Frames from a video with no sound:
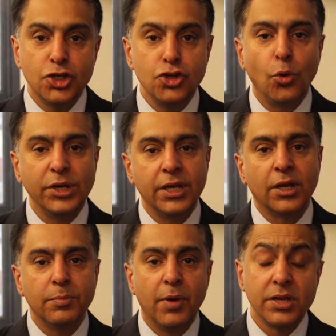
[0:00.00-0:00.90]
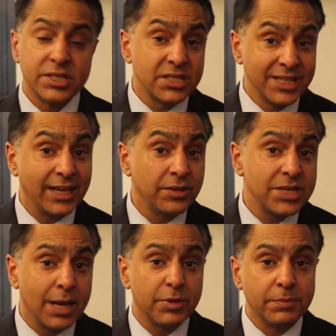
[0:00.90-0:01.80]
joining other parties, and that
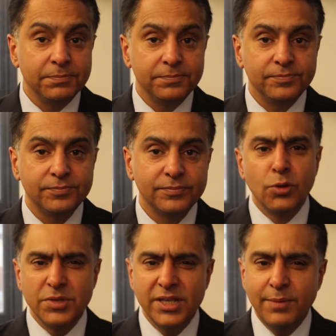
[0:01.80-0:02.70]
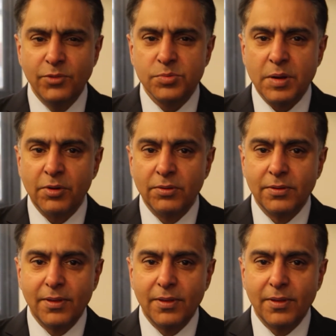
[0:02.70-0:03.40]
does happen. Do you want me to name those people?